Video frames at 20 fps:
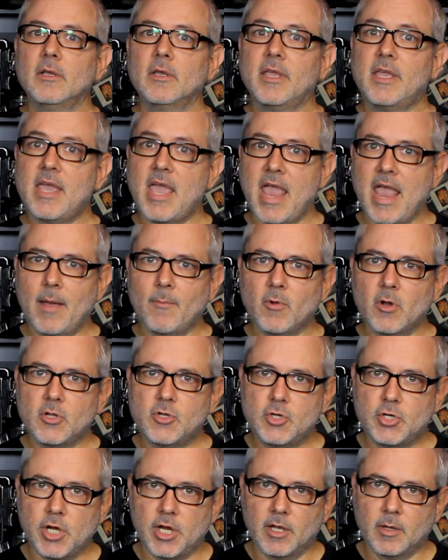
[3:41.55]
camera
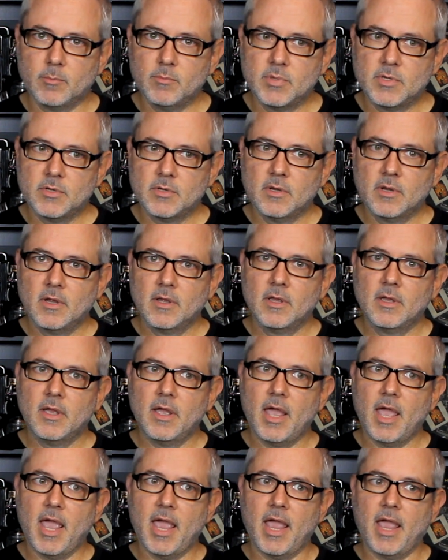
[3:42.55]
jibs
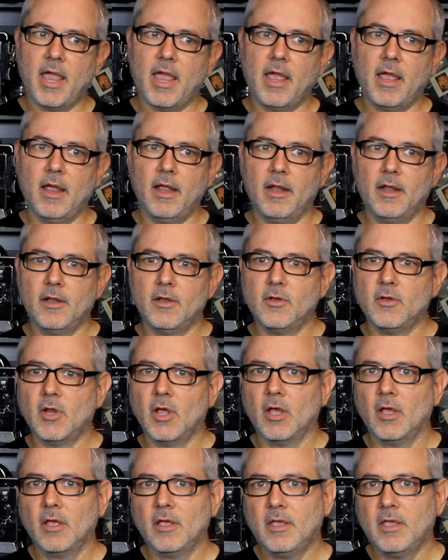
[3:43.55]

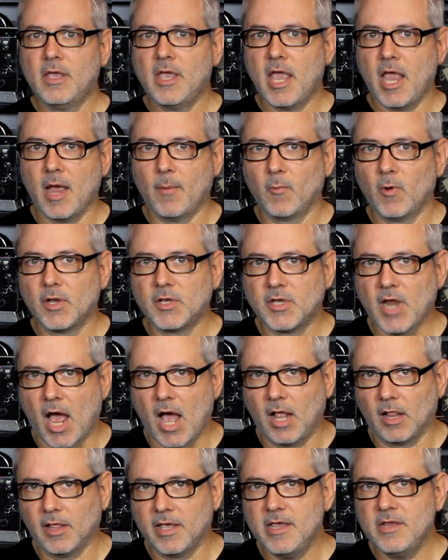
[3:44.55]
and camera
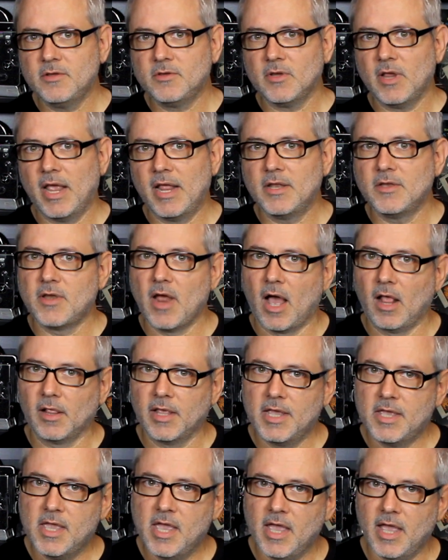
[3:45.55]
dollies and
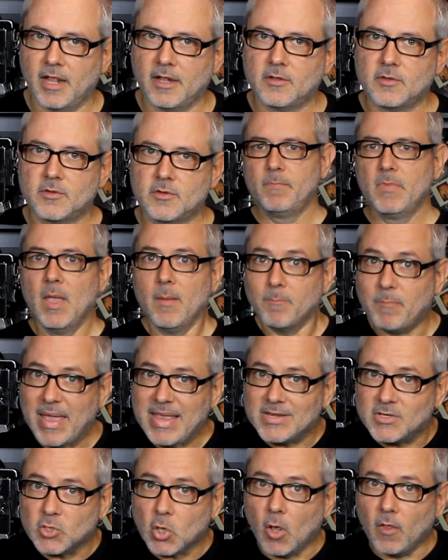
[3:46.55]
dolly kits
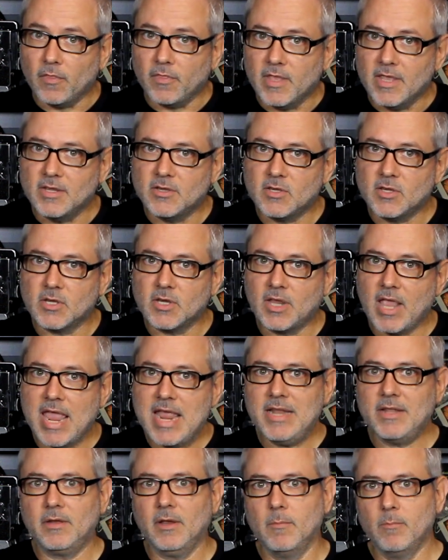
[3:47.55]
based on the
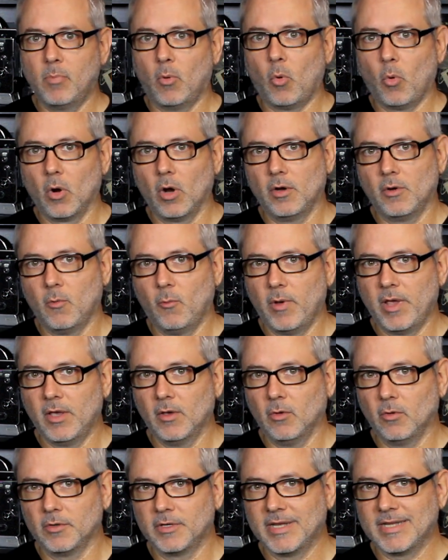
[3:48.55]
skateboard
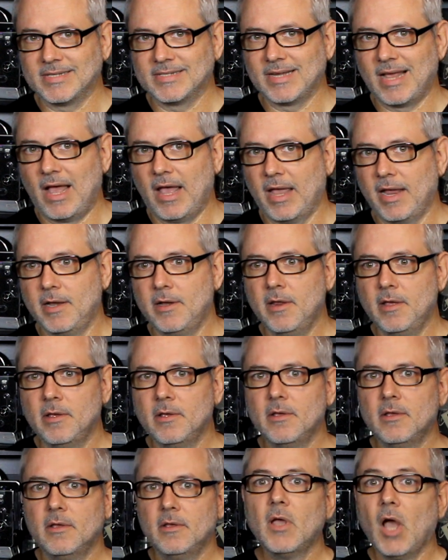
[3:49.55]
wheel design.
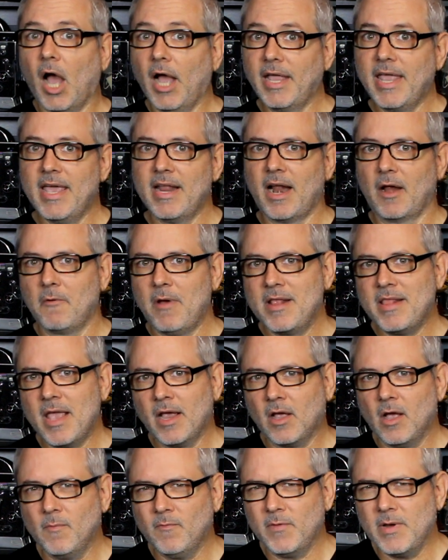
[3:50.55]
Again, I ran
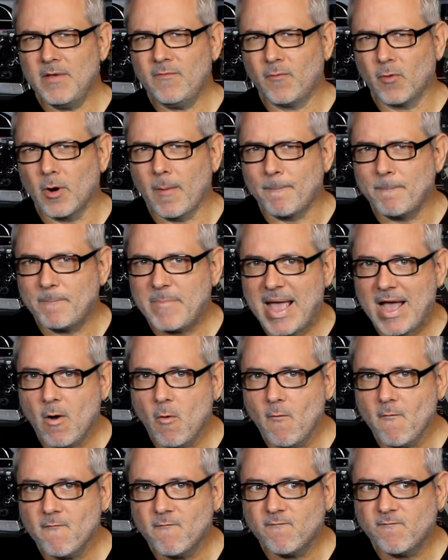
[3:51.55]
that company for
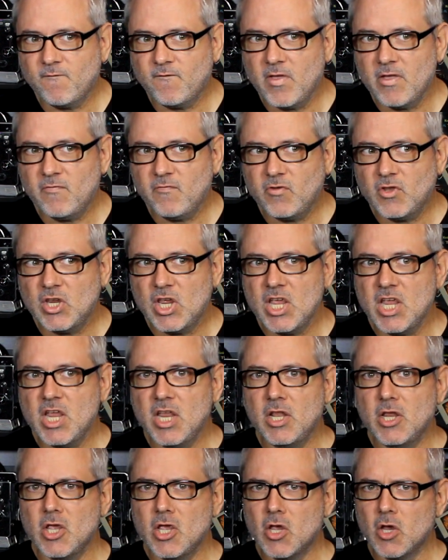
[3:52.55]
about
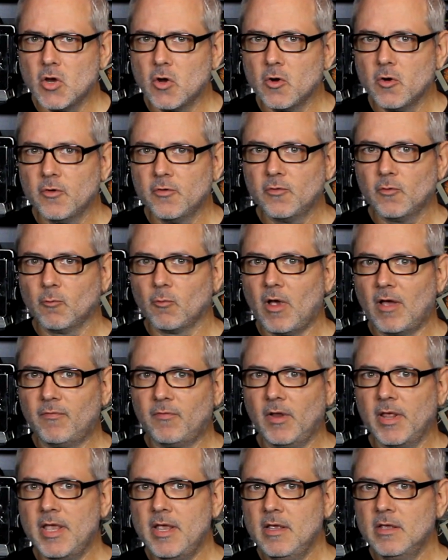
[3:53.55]
15 years,
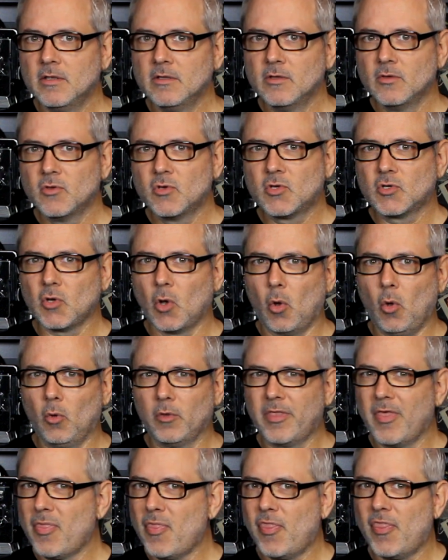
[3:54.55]
roughly.
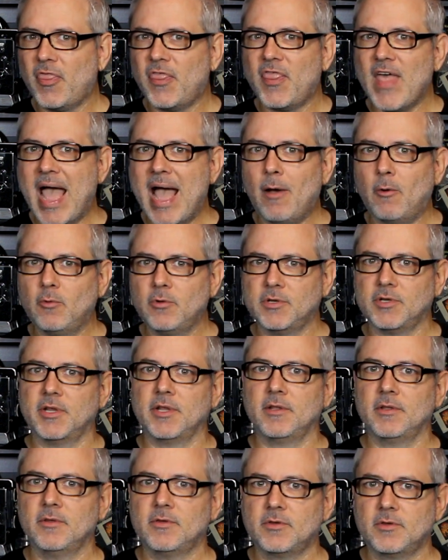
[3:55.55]
Sold
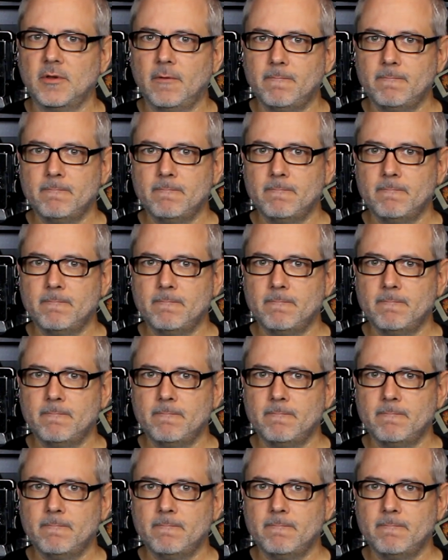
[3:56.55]
thousands